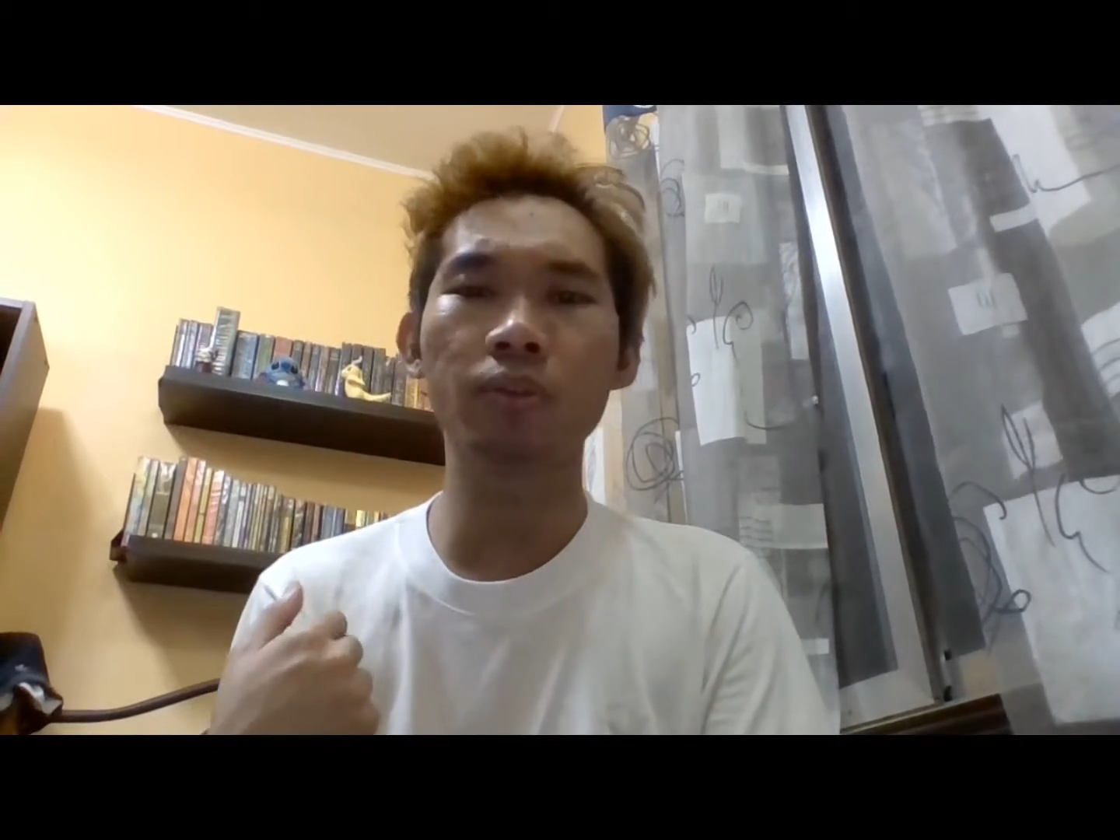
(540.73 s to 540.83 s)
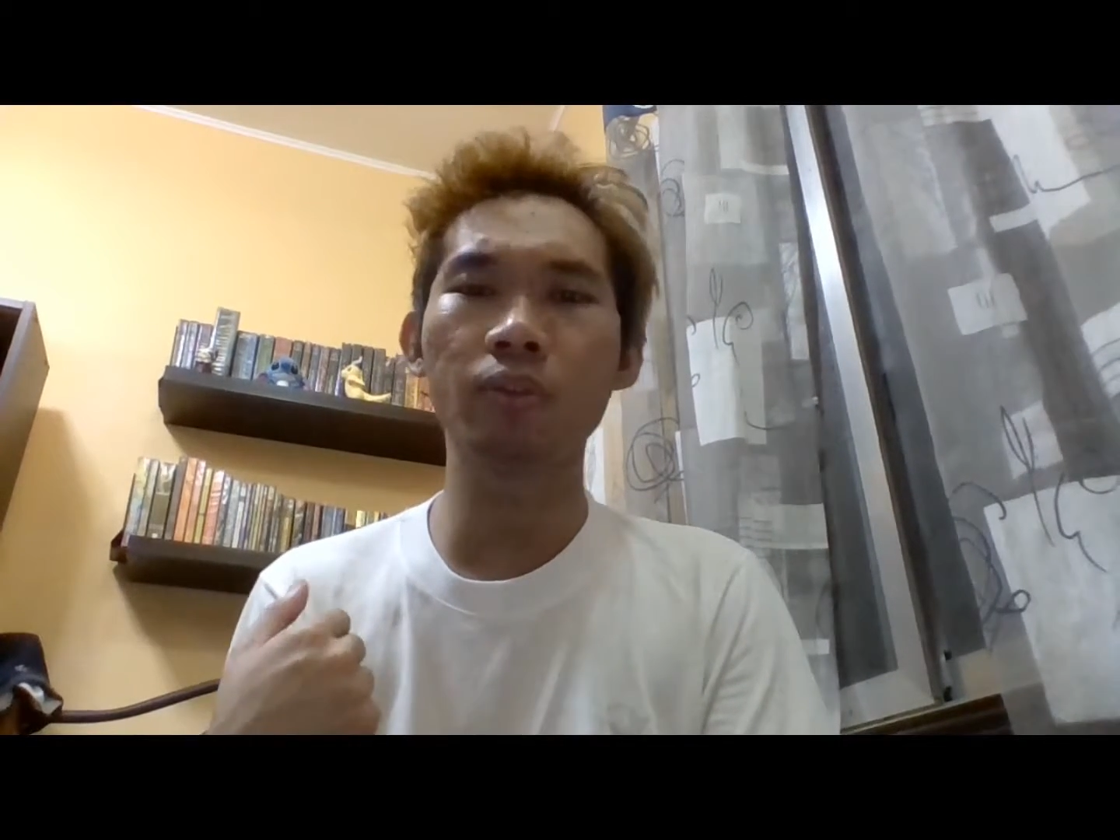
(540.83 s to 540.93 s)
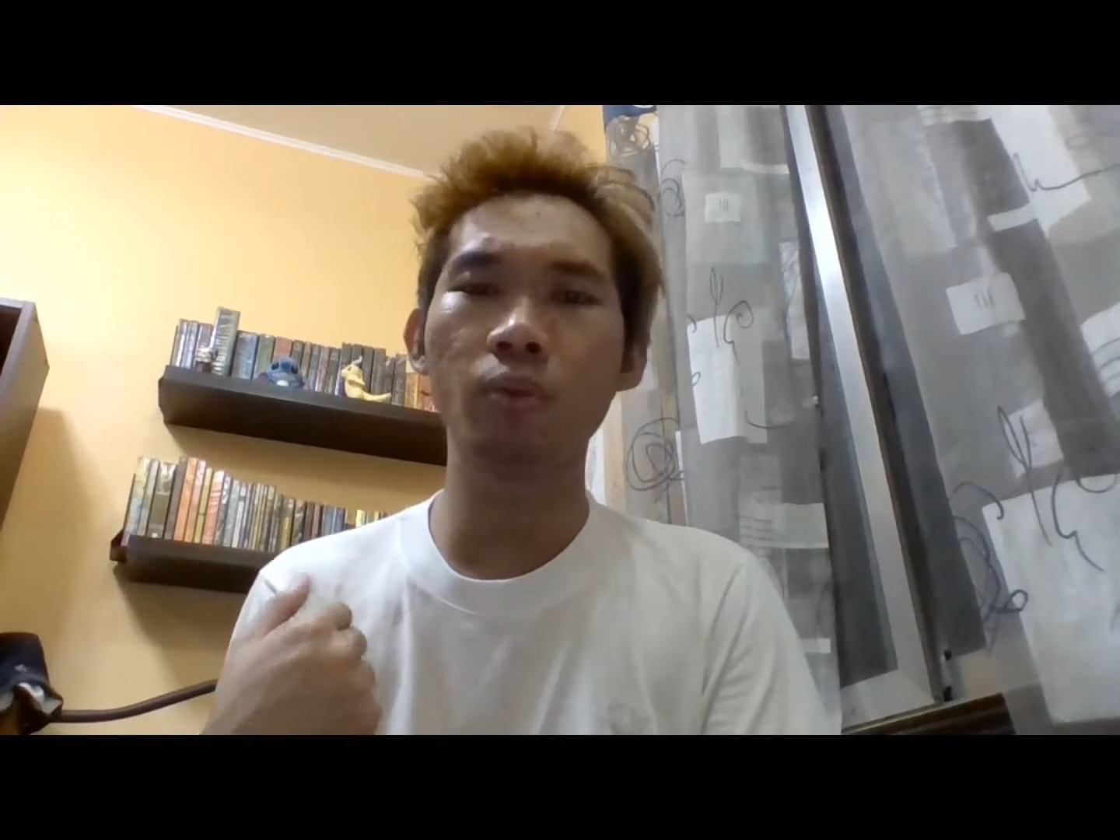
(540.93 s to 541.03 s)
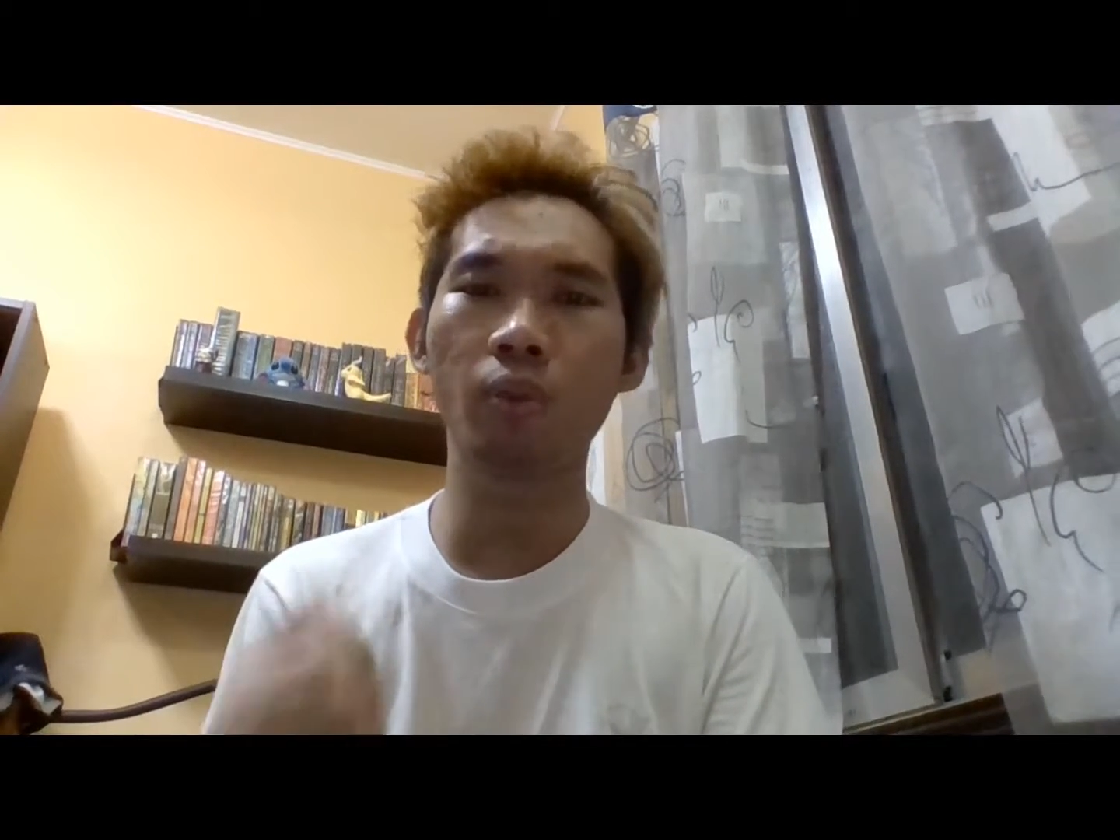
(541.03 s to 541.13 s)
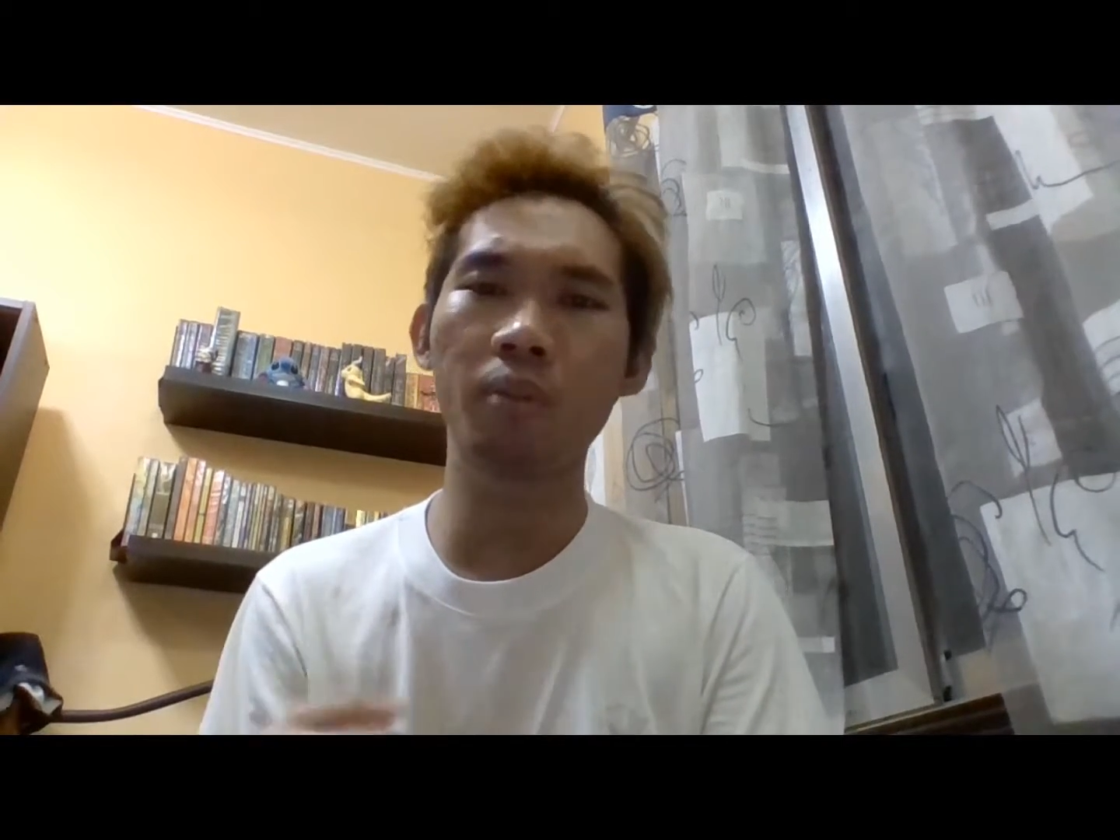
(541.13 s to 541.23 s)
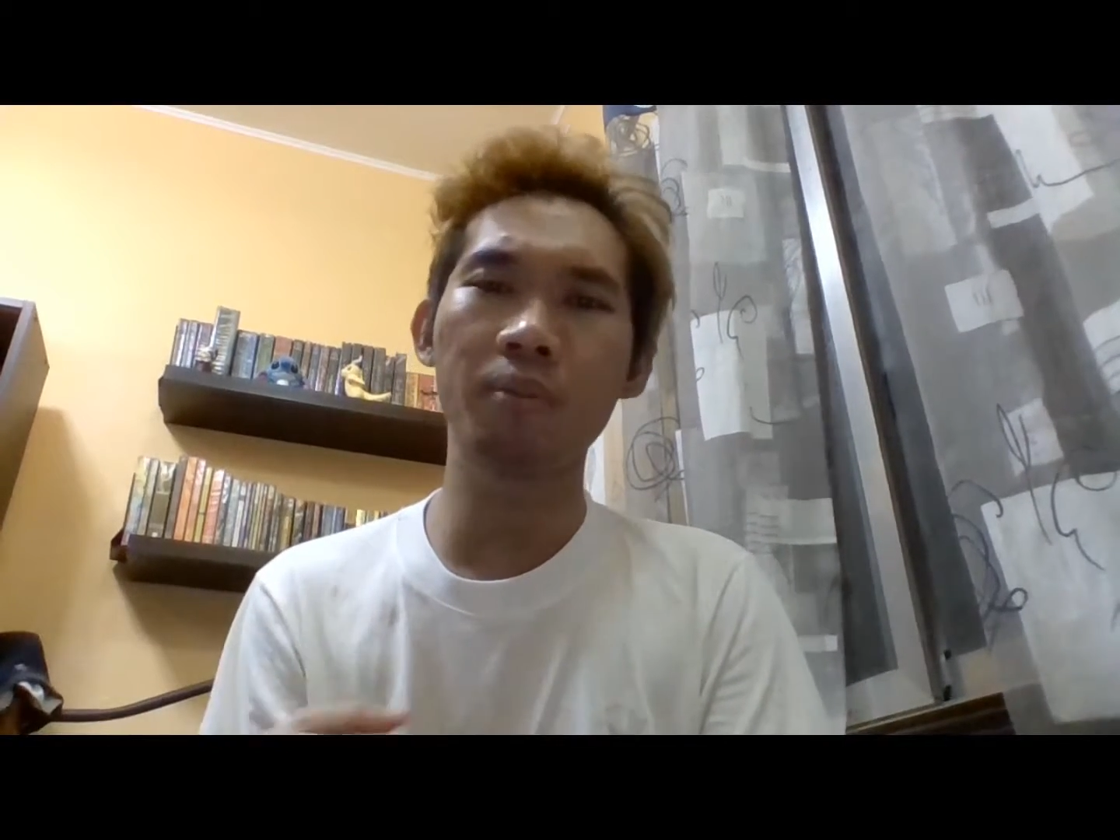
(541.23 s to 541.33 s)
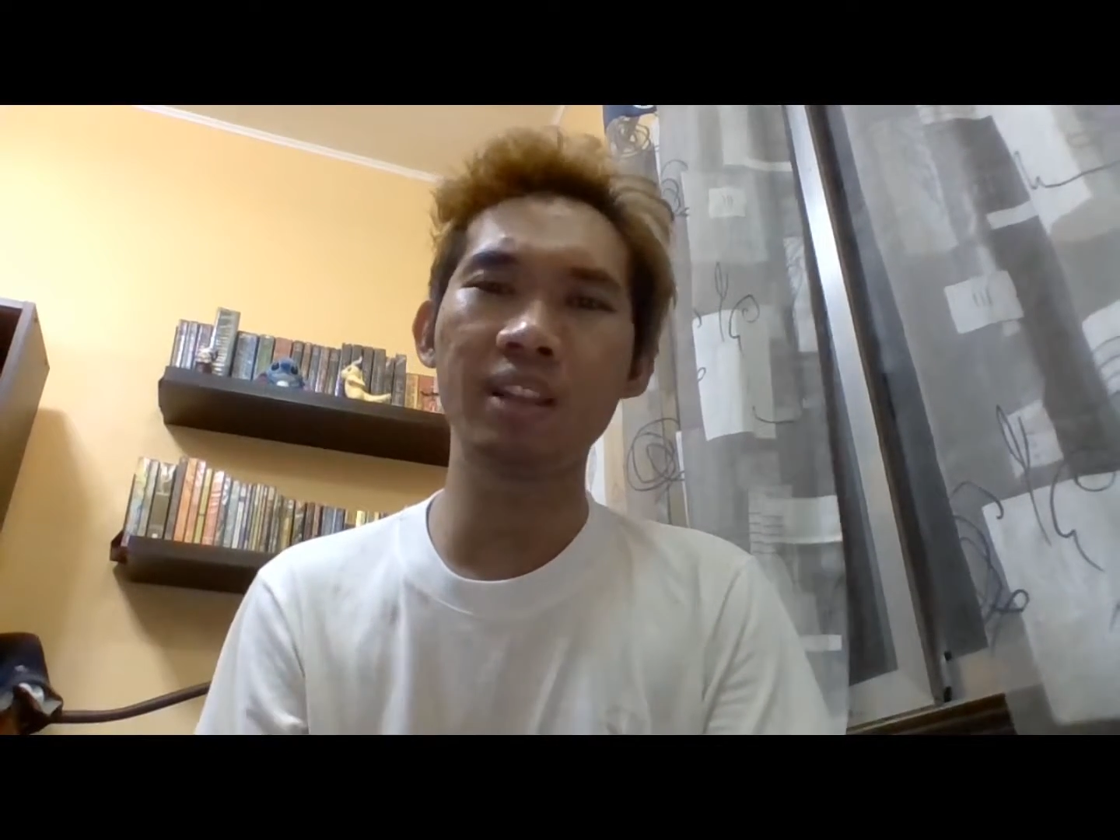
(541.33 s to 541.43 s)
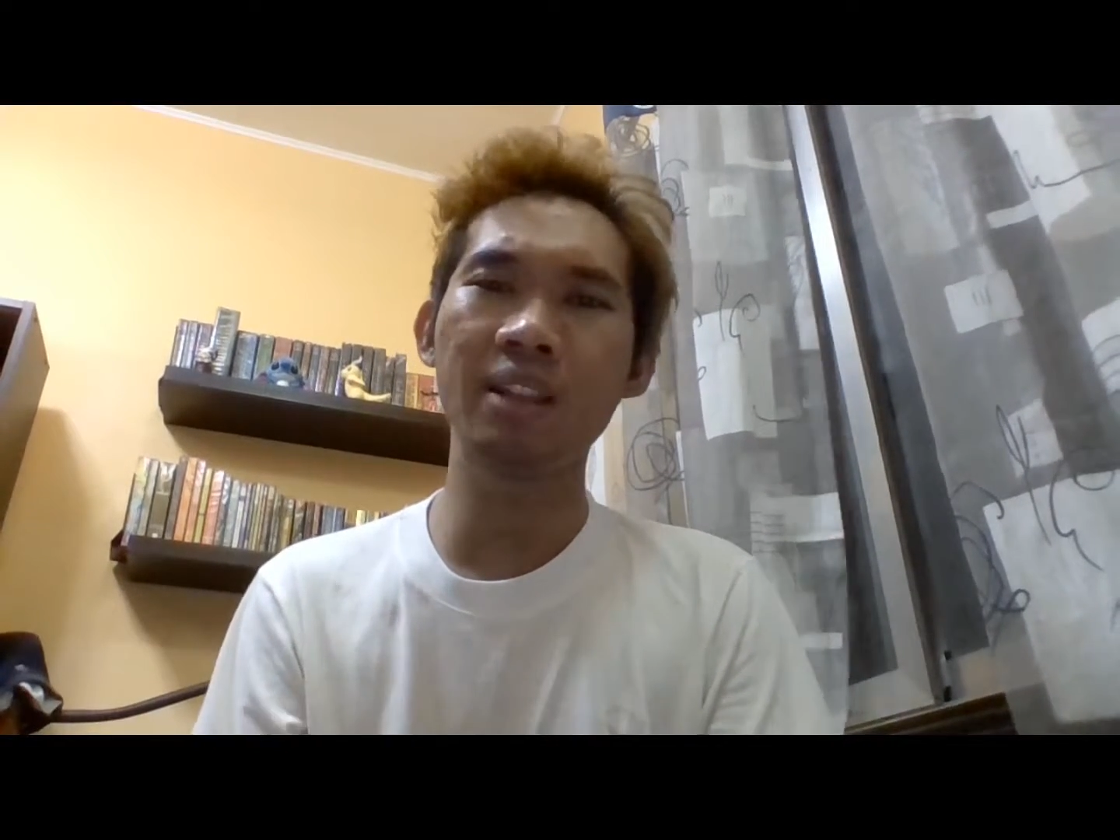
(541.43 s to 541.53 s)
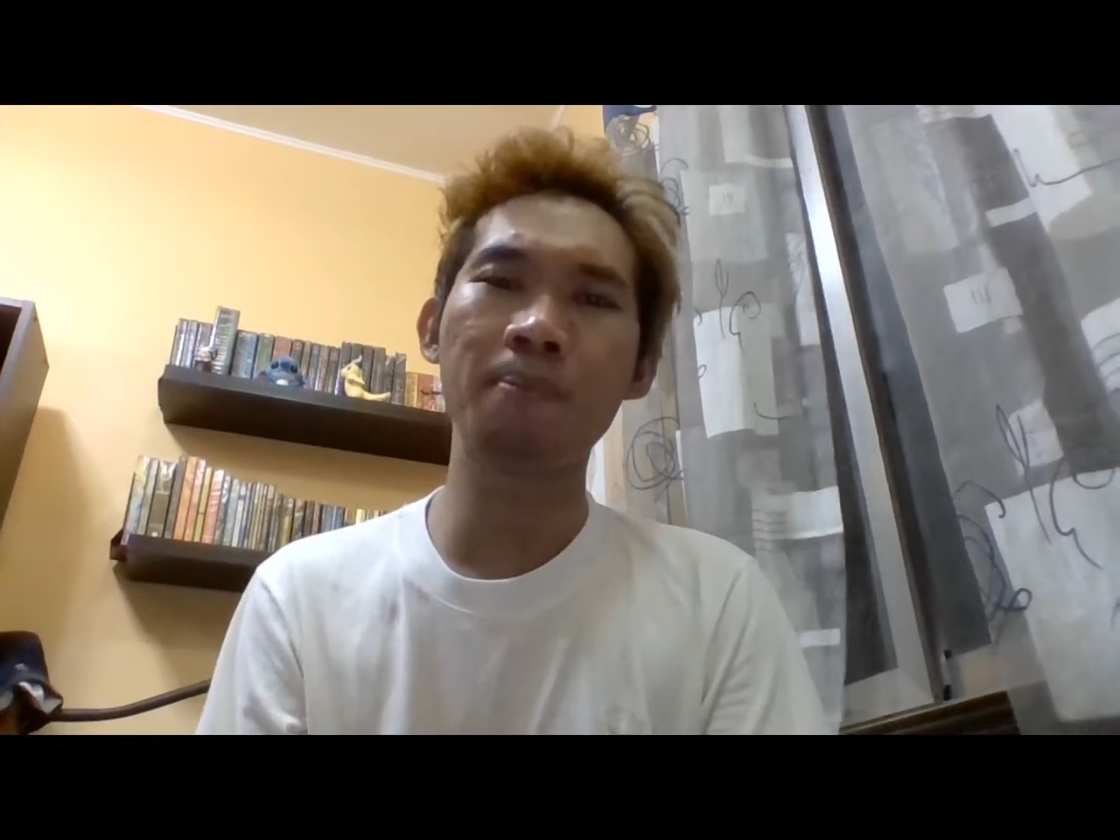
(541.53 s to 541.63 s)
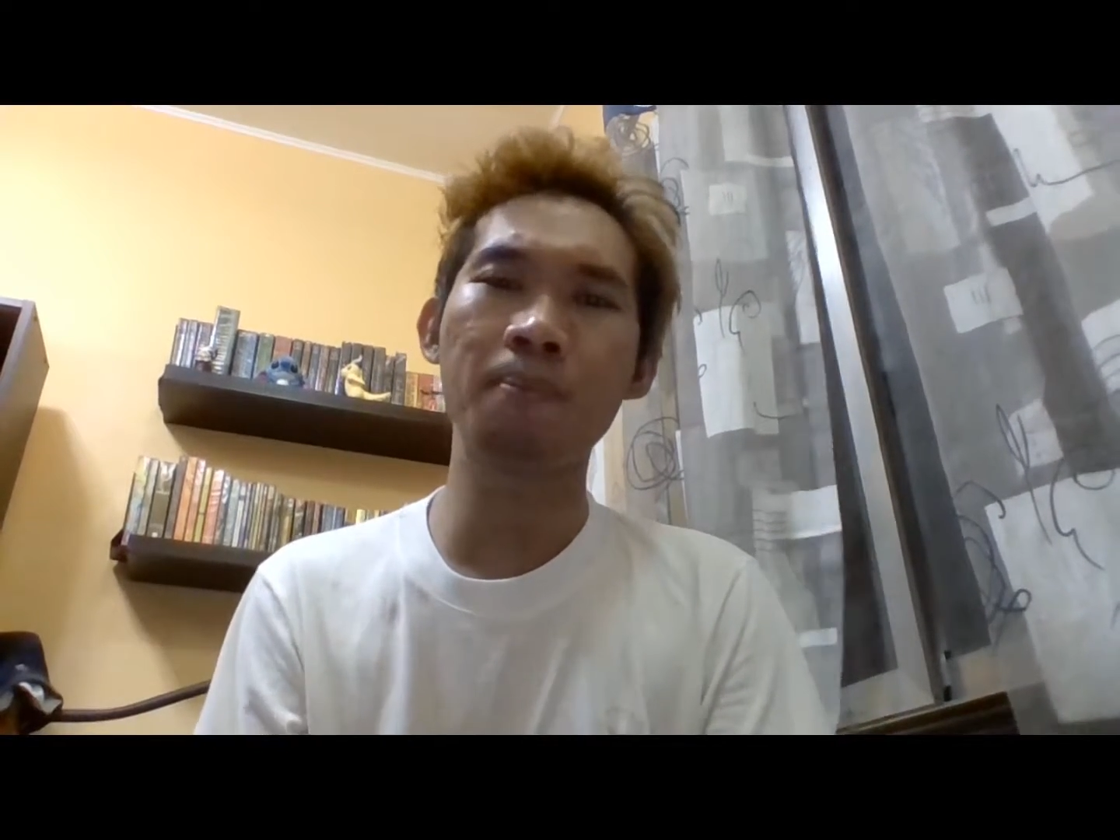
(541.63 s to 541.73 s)

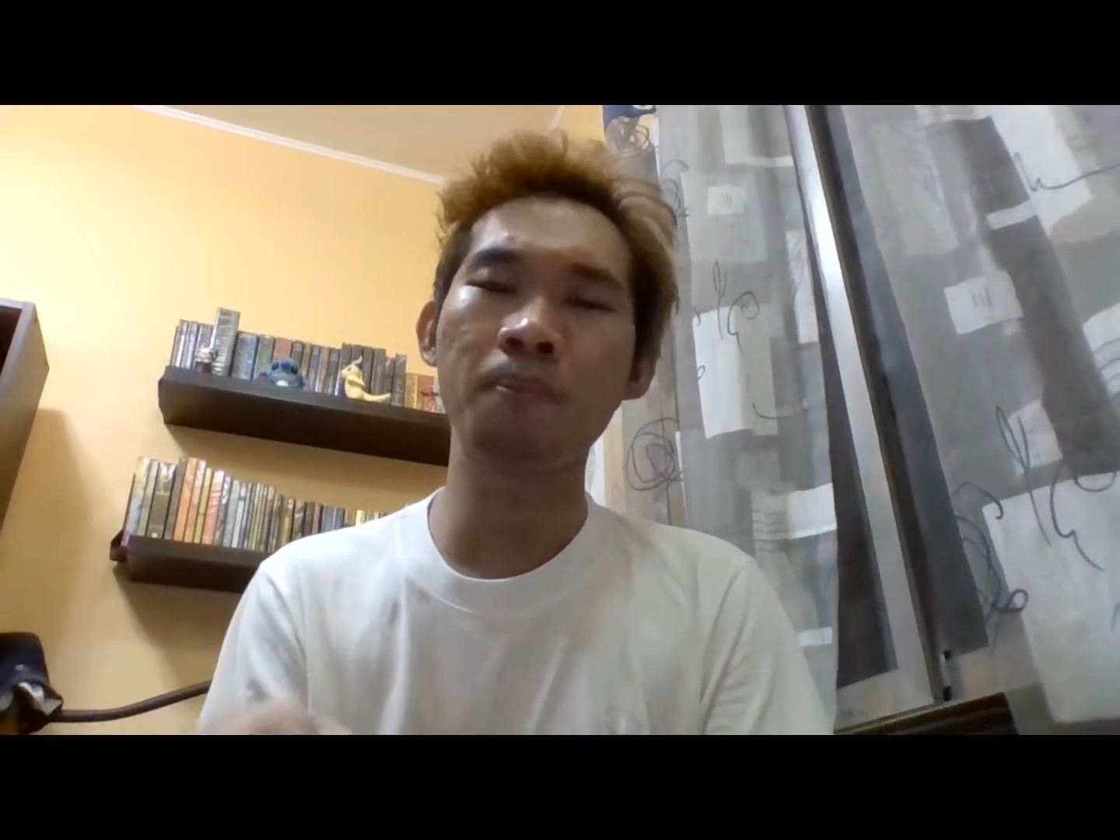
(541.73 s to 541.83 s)
normally